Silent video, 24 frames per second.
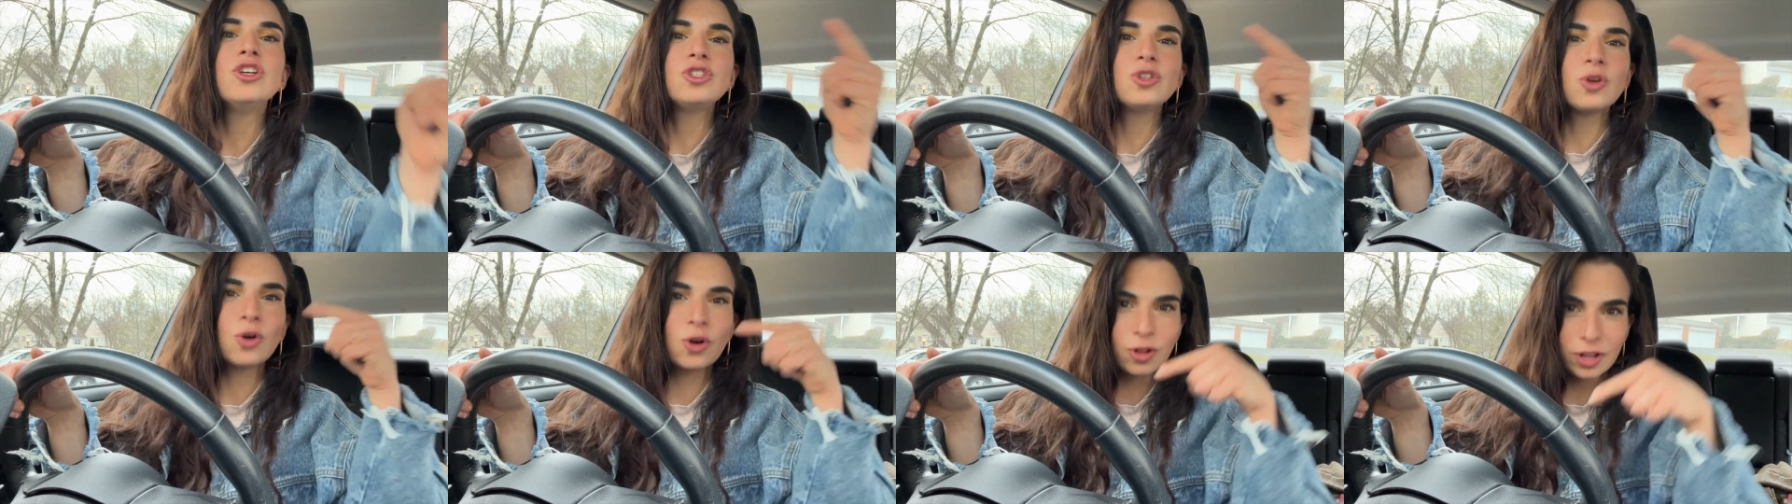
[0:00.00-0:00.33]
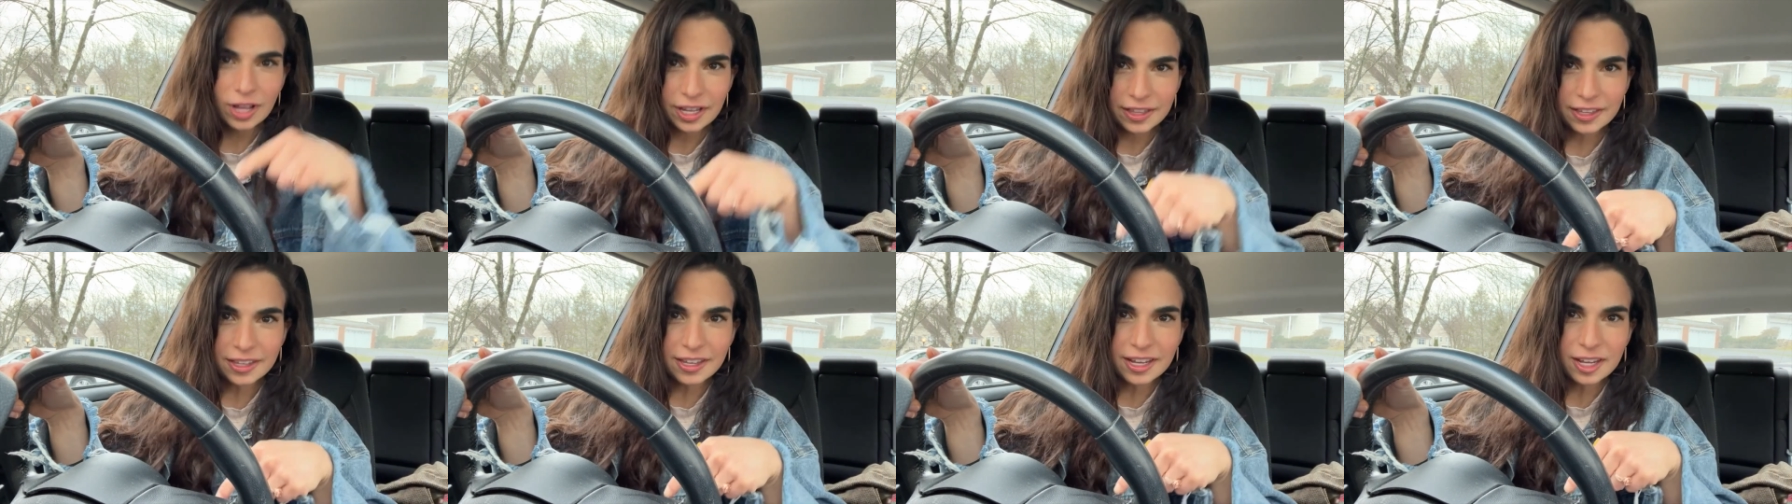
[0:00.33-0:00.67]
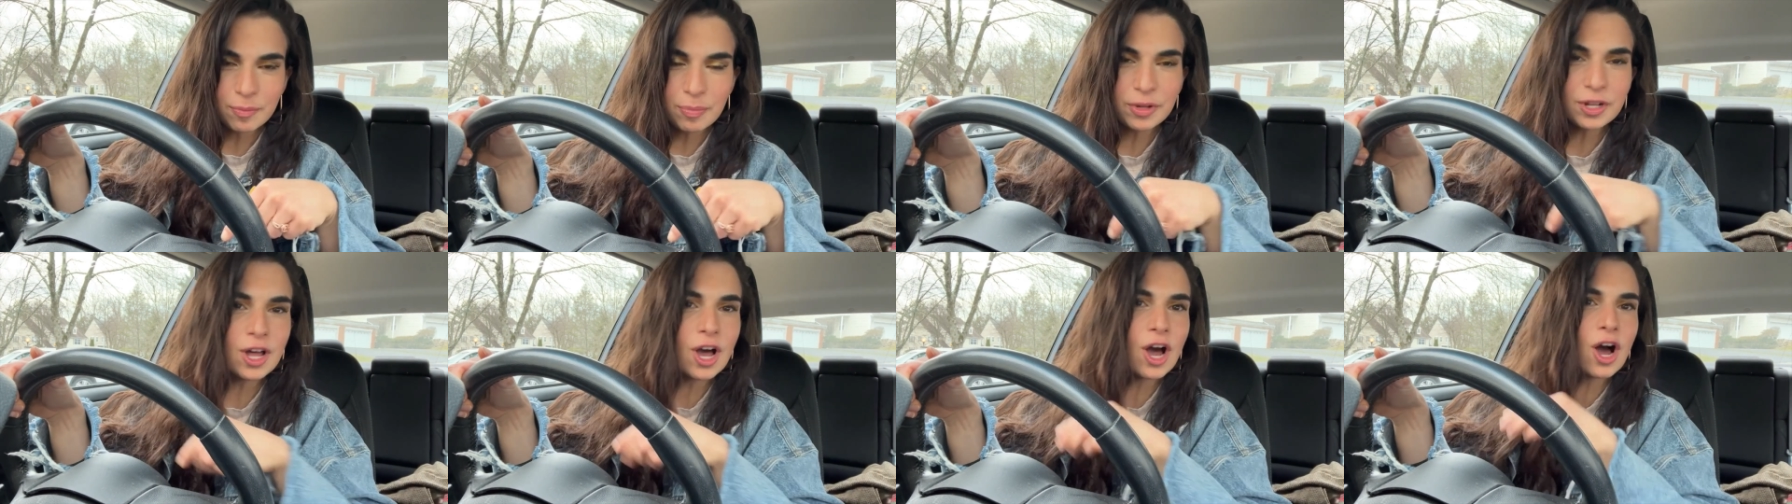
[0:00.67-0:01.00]
So click the link
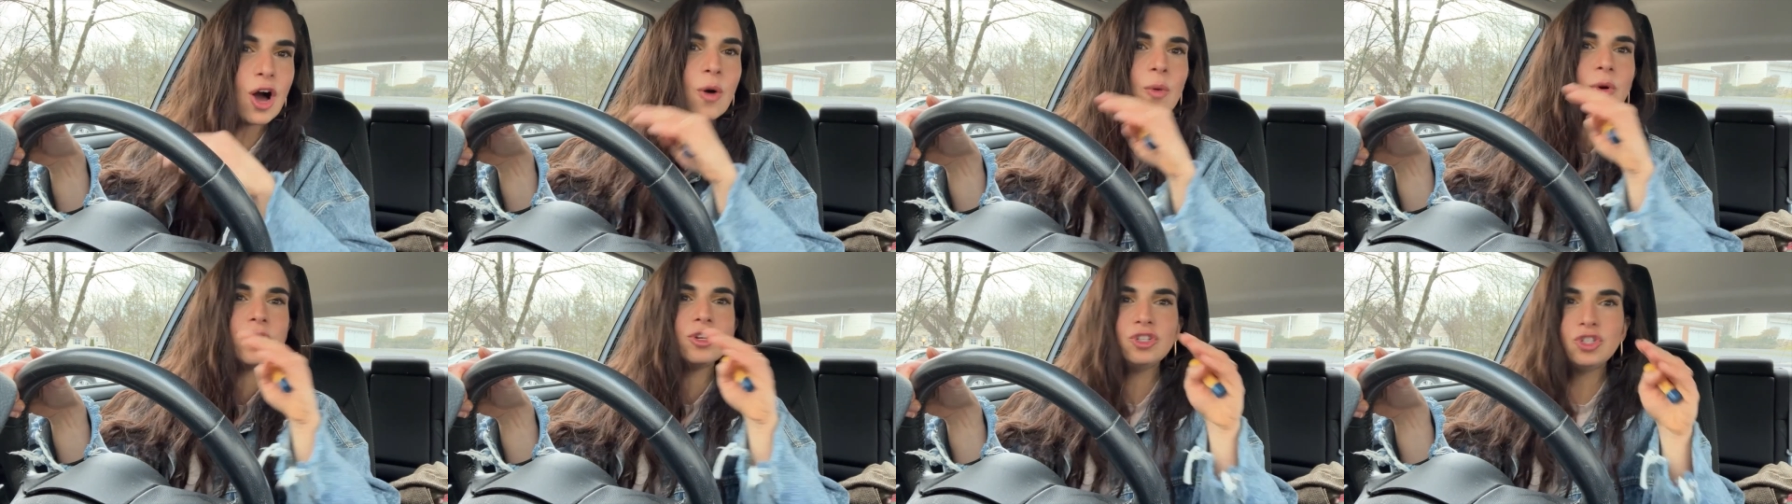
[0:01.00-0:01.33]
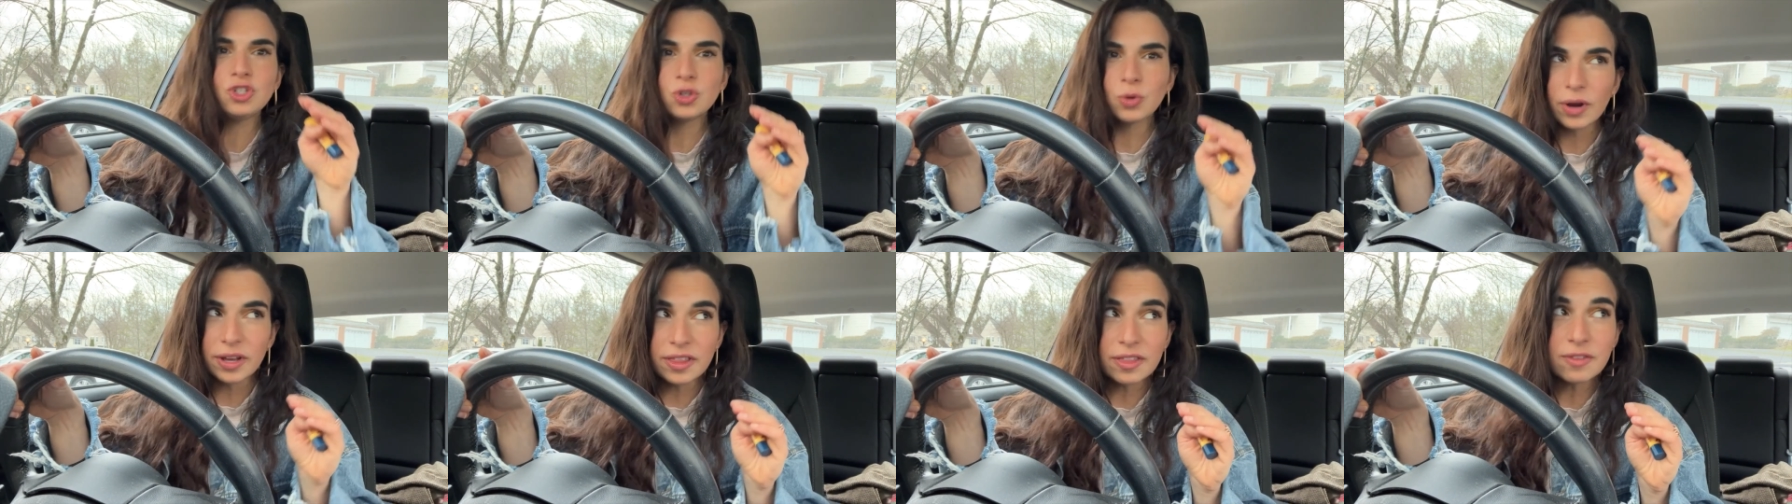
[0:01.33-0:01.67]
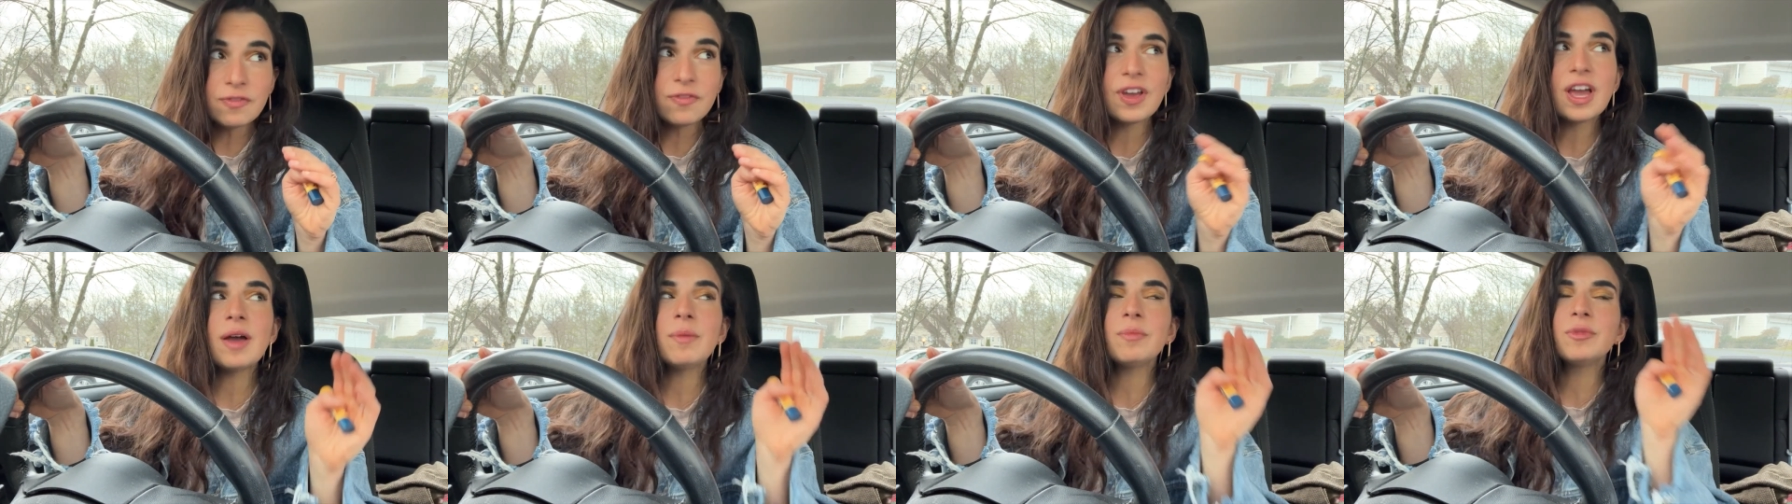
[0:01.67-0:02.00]
below, join the
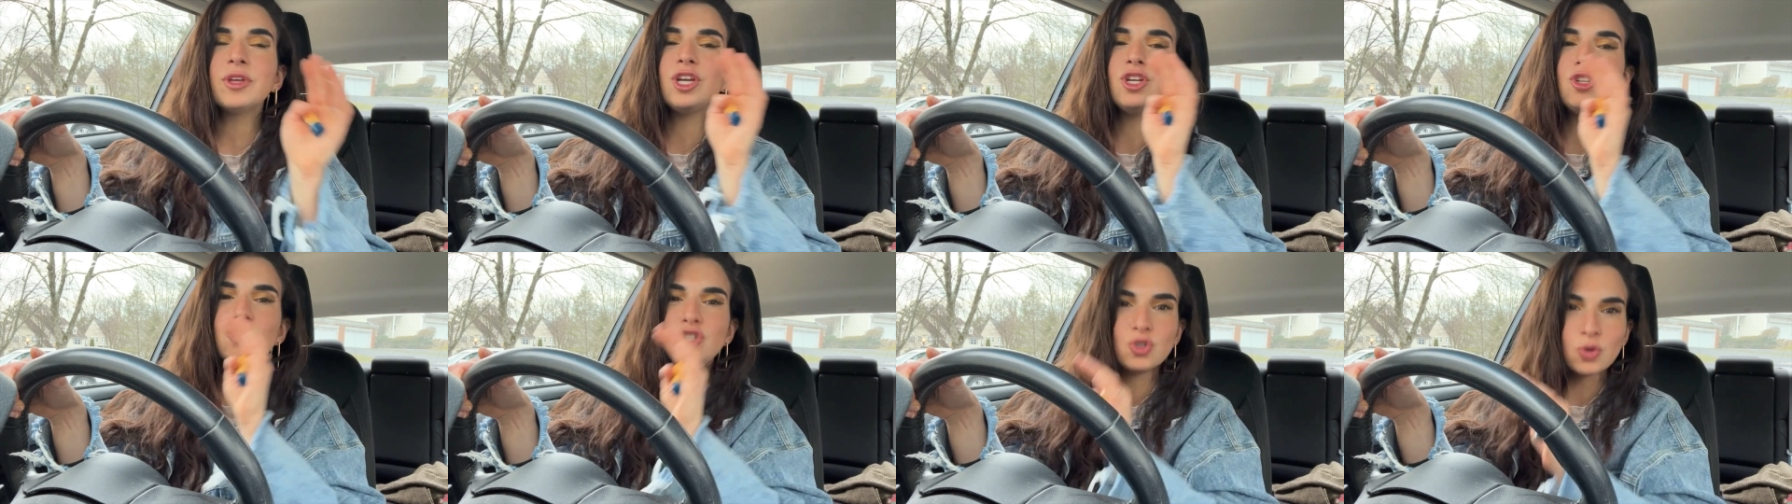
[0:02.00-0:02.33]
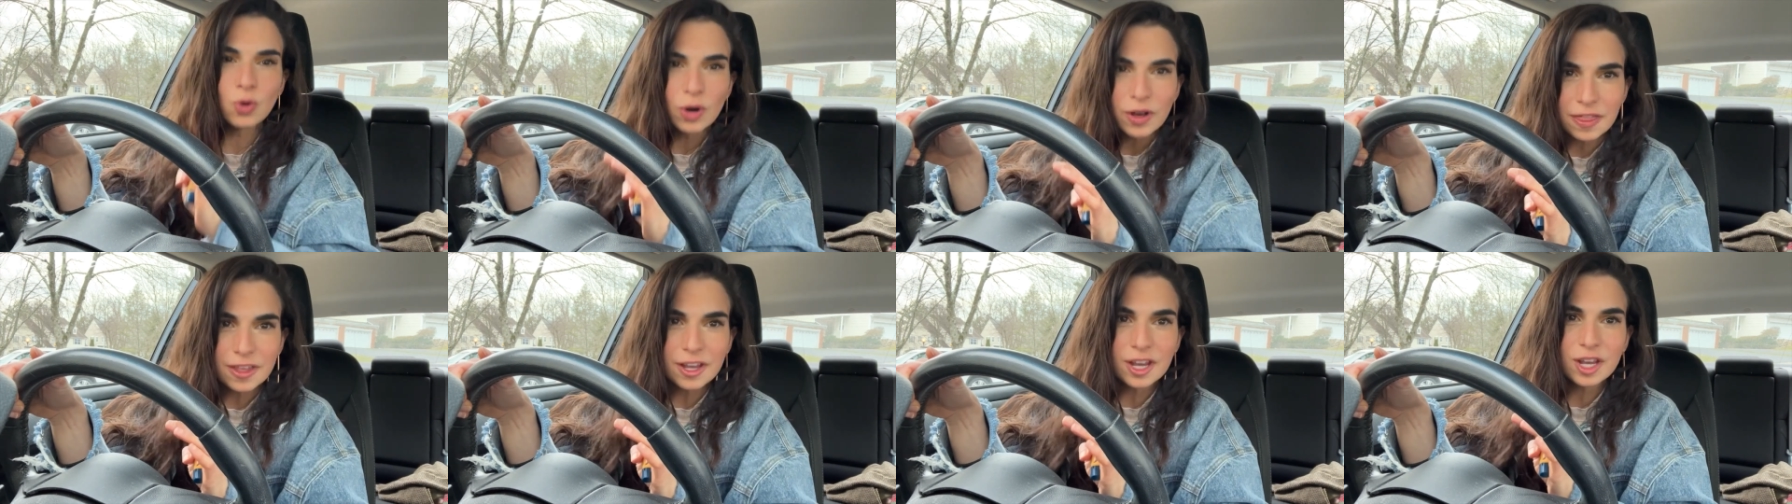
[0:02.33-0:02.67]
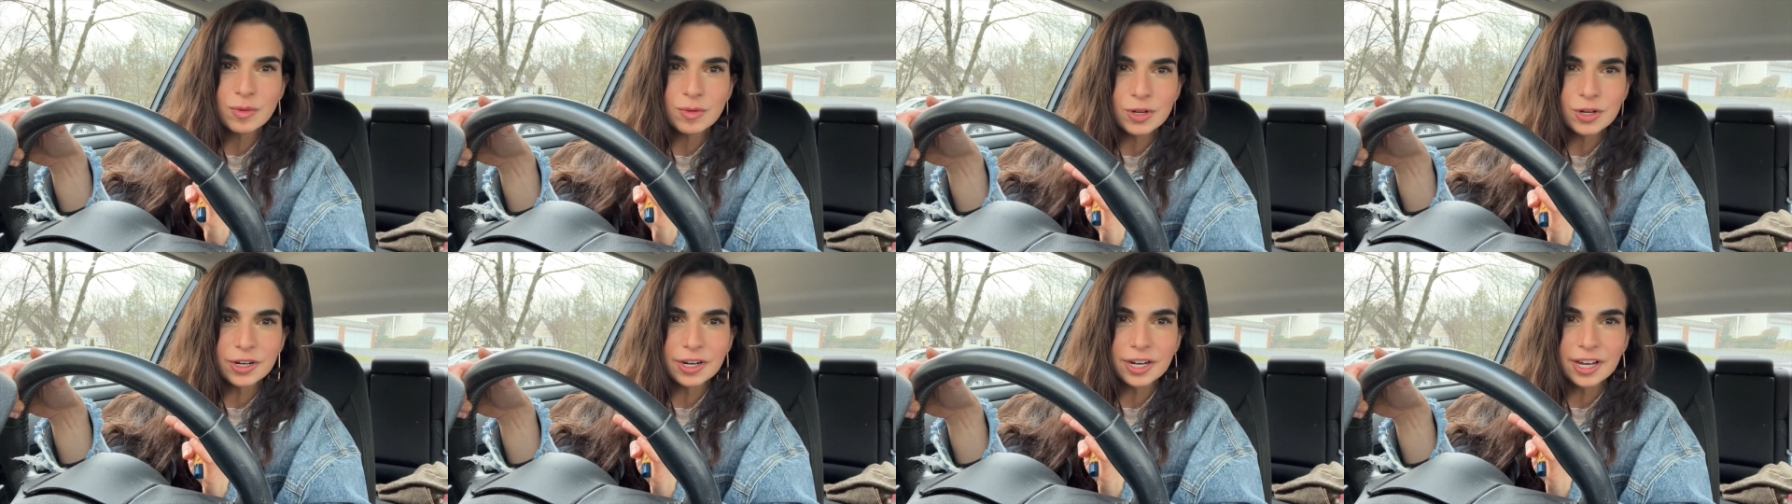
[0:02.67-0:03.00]
family, join the
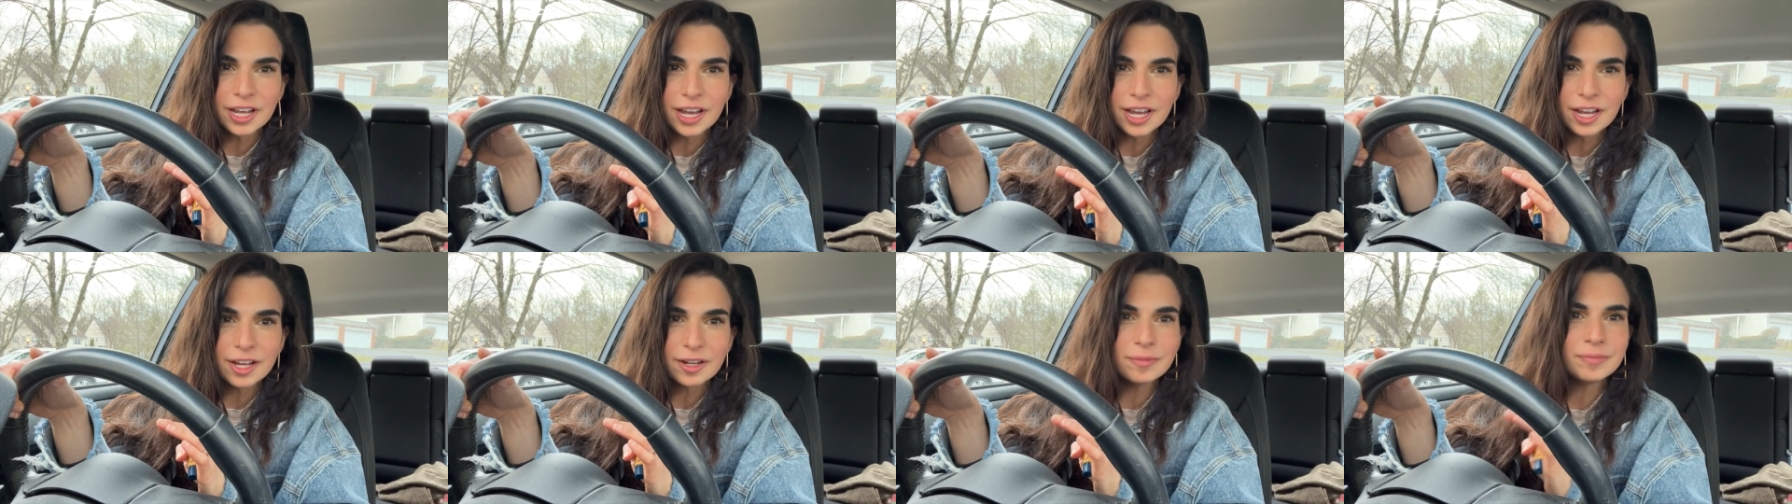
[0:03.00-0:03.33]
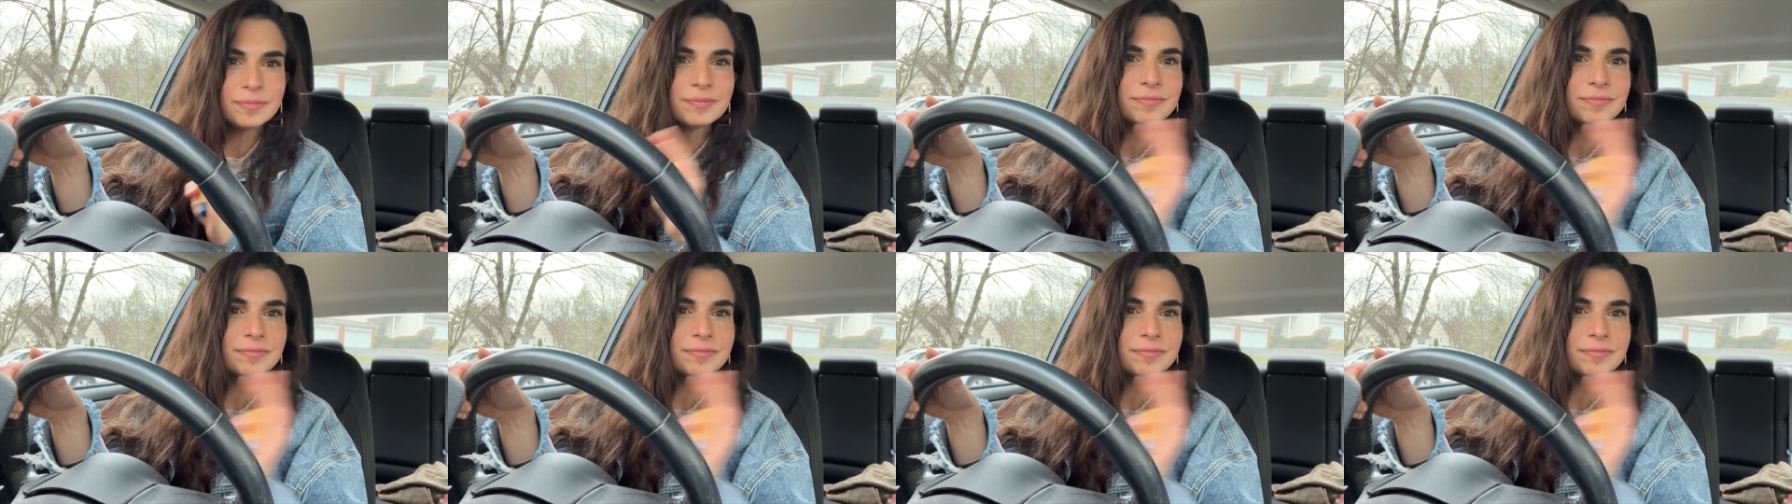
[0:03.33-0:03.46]
community,